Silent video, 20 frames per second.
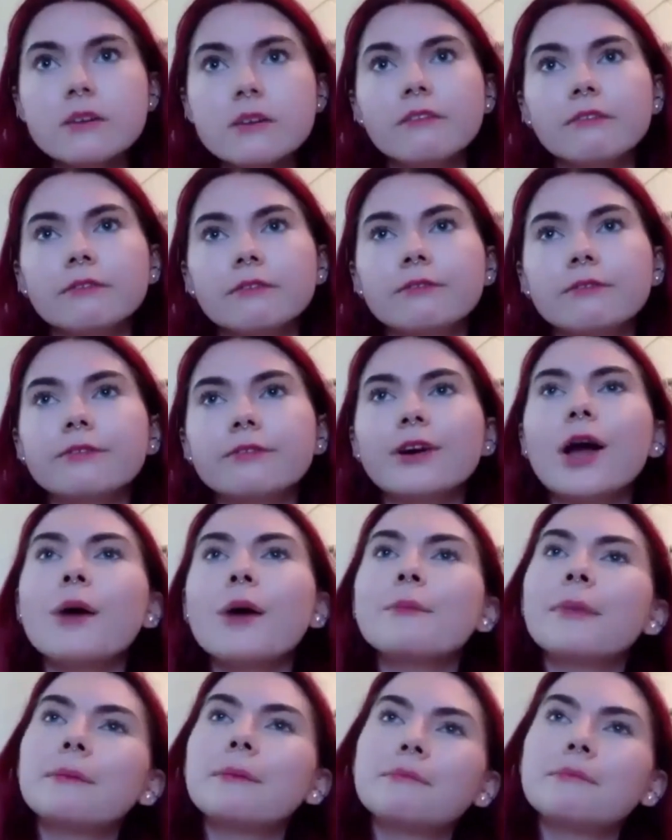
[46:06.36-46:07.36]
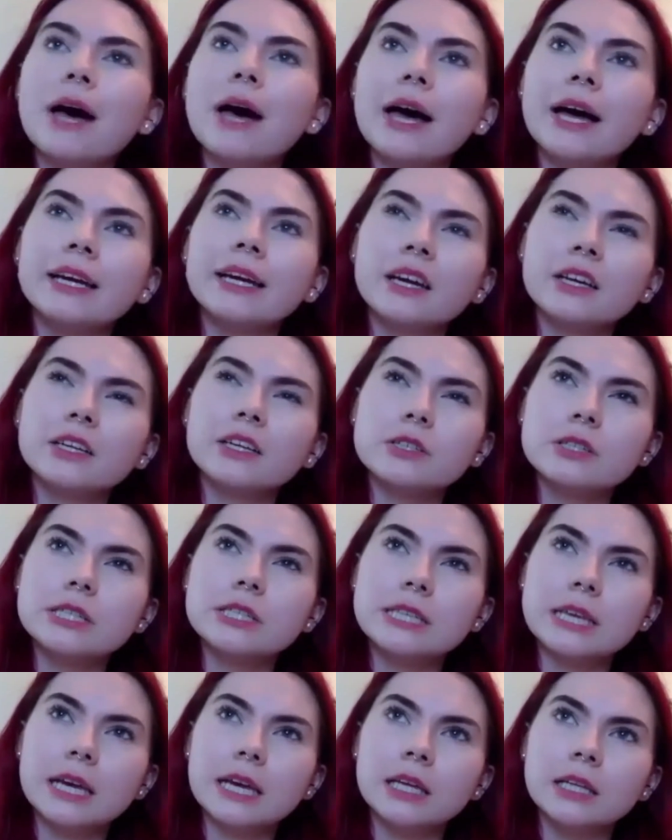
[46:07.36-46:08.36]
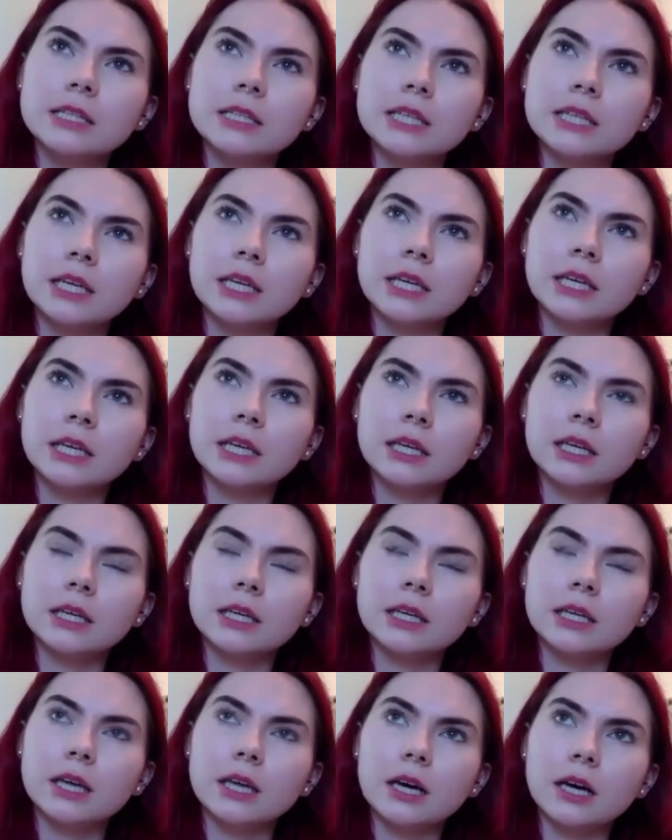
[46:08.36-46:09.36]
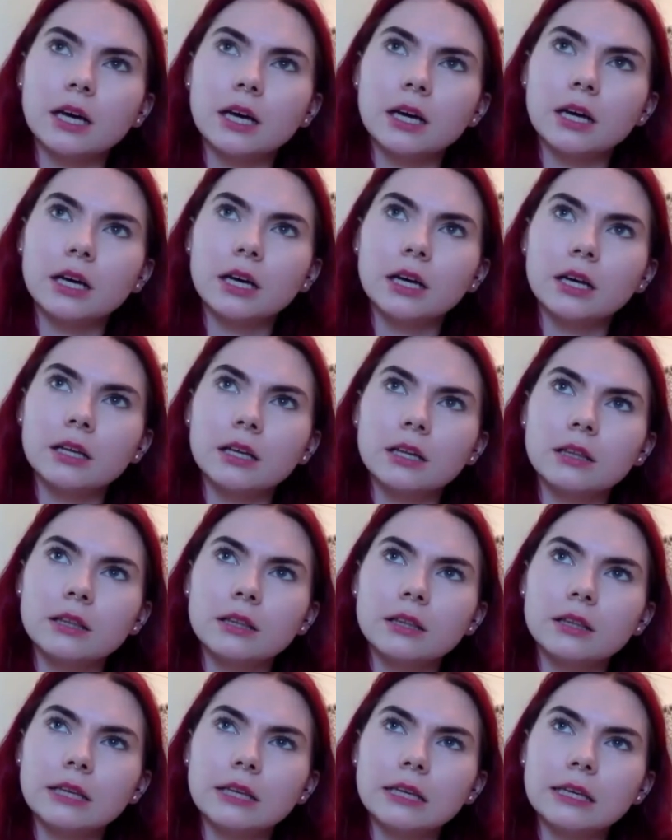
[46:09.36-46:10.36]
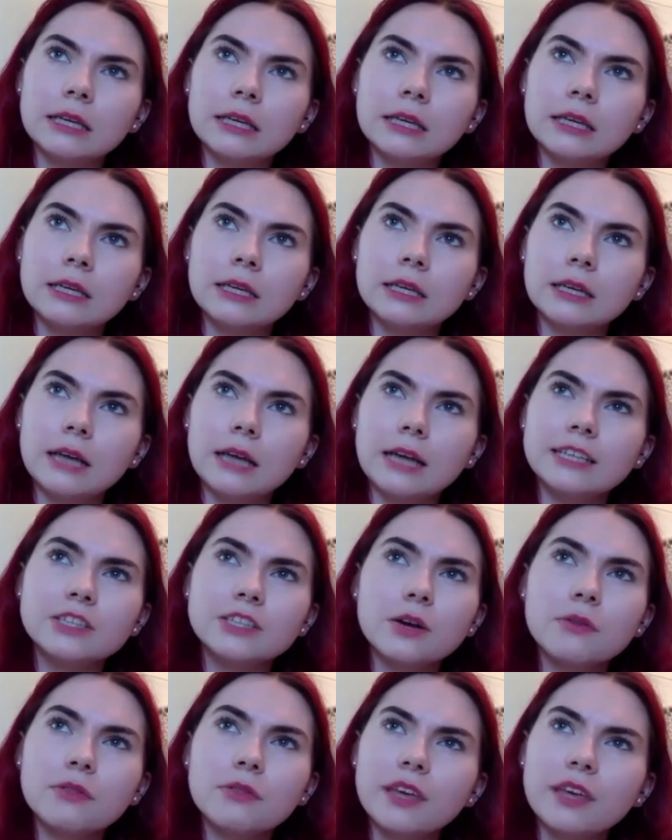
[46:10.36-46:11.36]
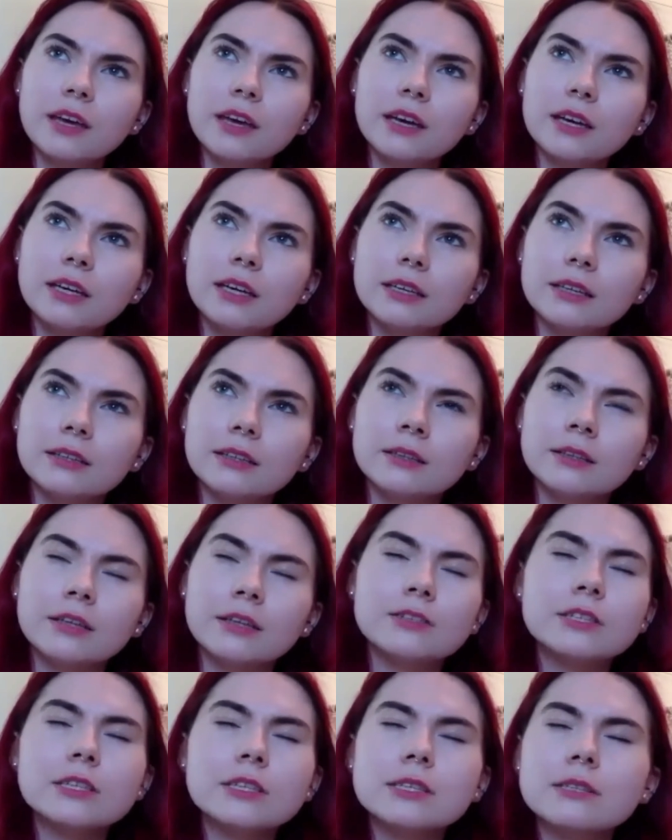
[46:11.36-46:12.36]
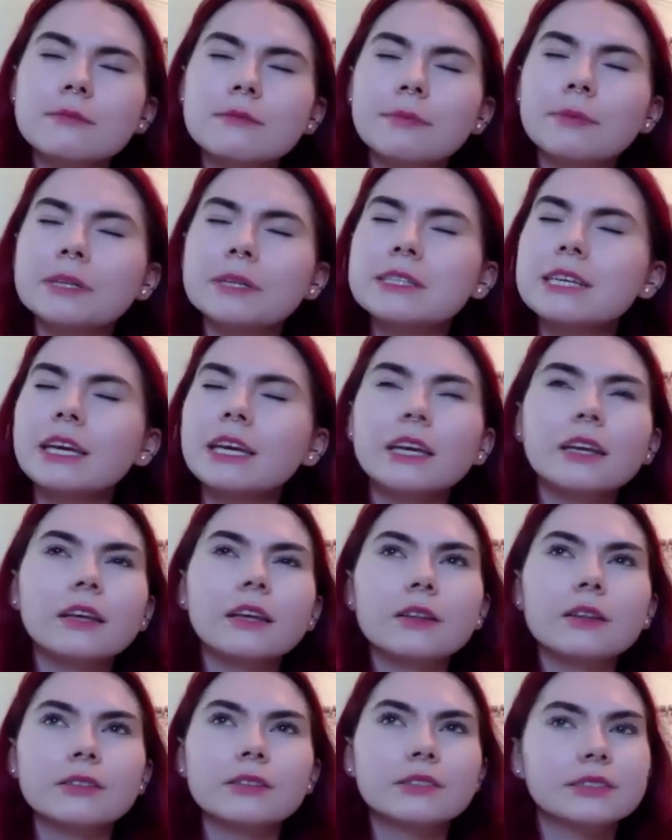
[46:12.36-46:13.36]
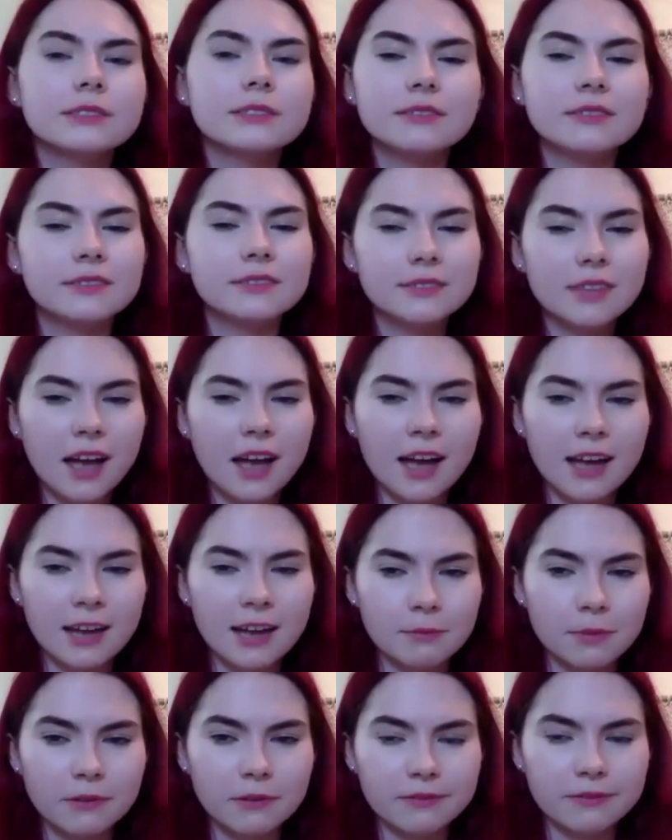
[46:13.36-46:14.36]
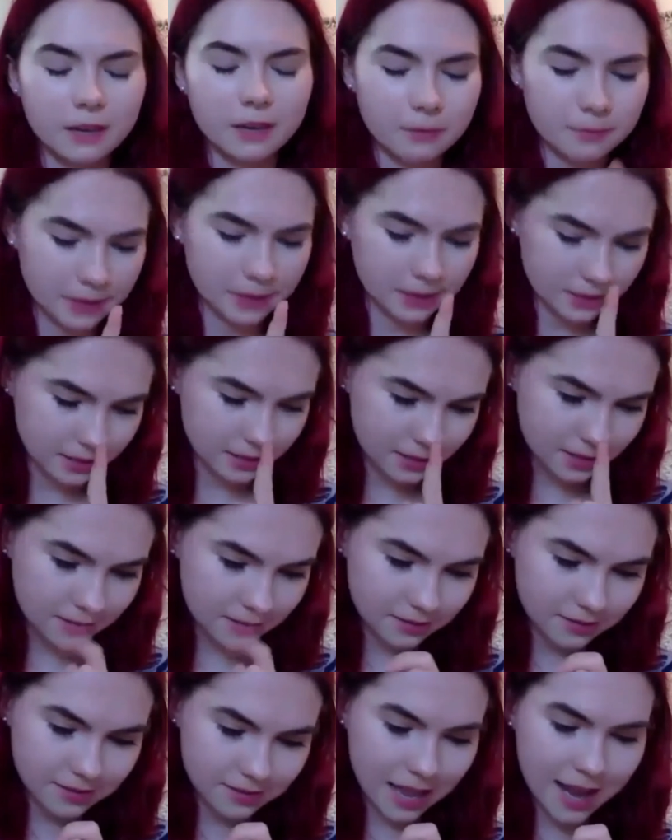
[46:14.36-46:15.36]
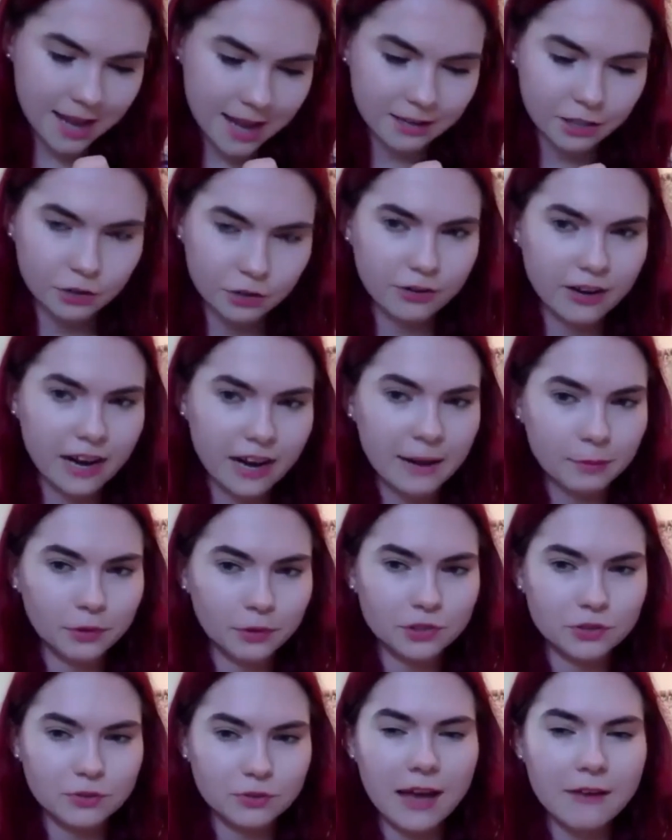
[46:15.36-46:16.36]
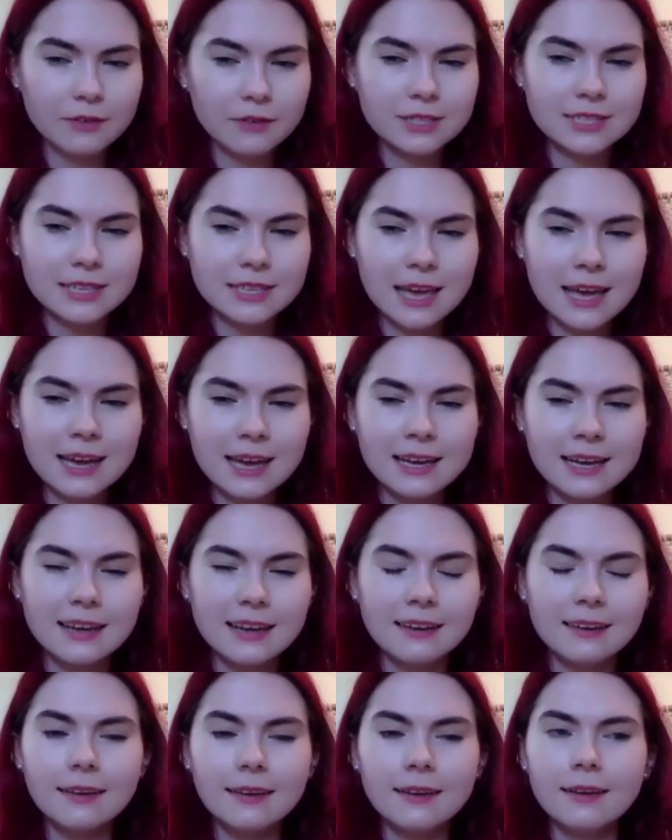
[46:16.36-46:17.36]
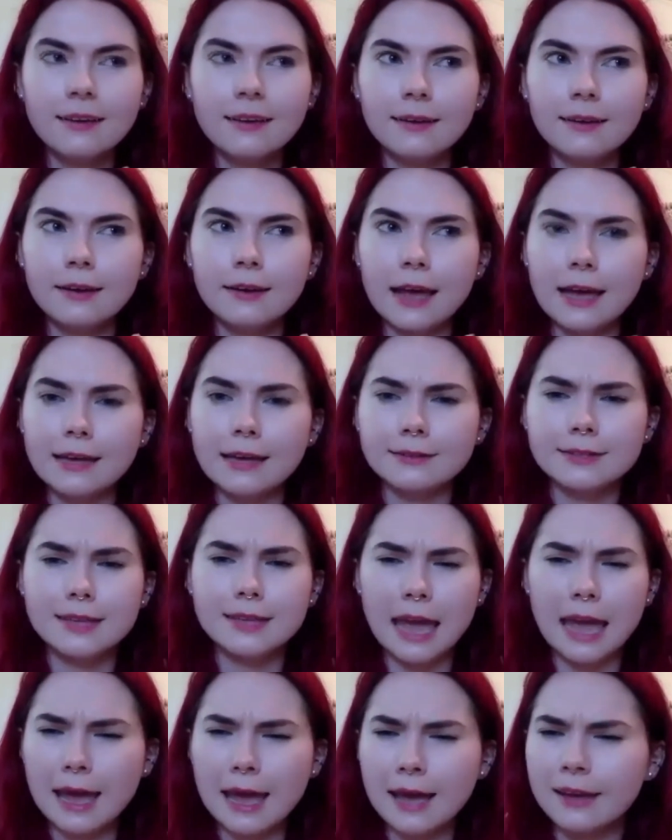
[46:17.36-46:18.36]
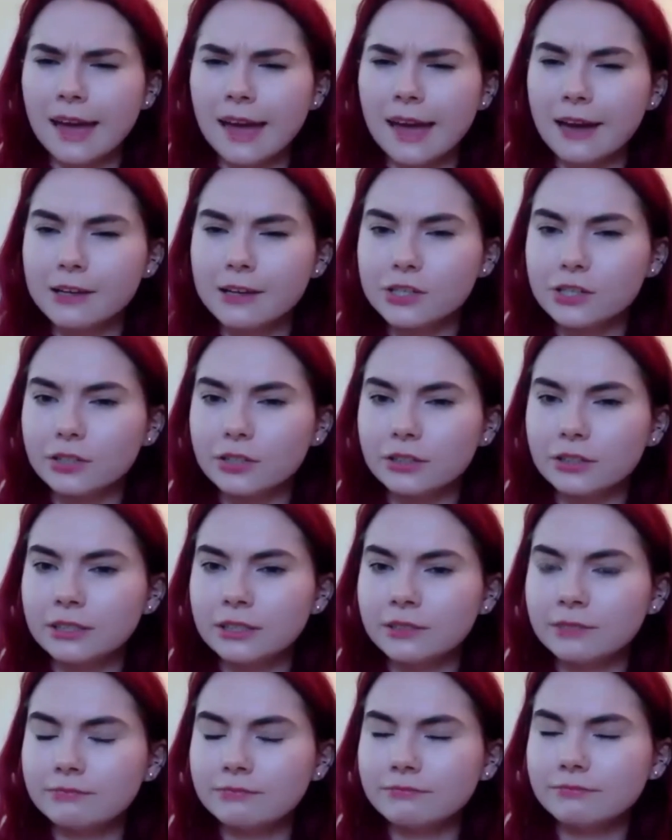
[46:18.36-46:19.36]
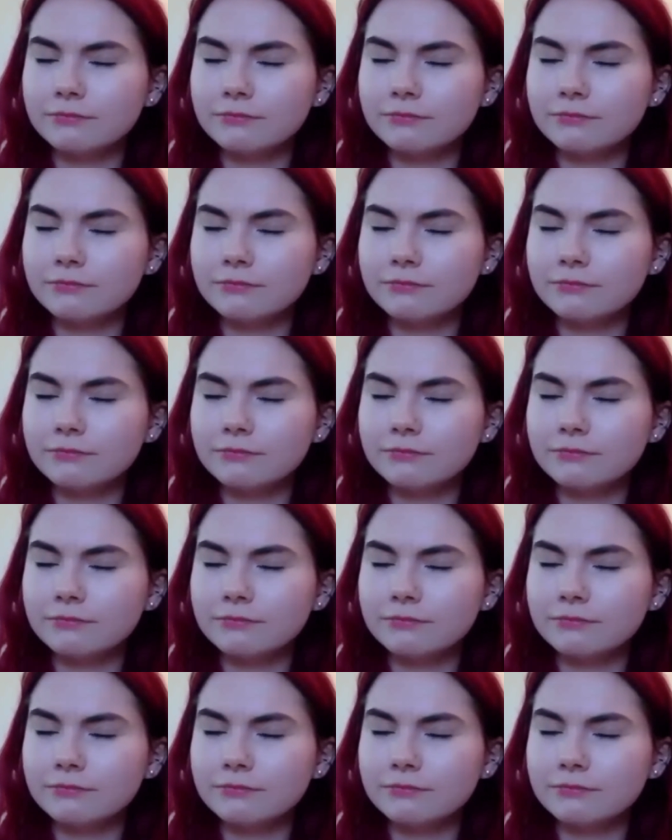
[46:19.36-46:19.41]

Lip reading: From my understanding, I don't think there's a particular type of therapist that you're able to have a say and can actually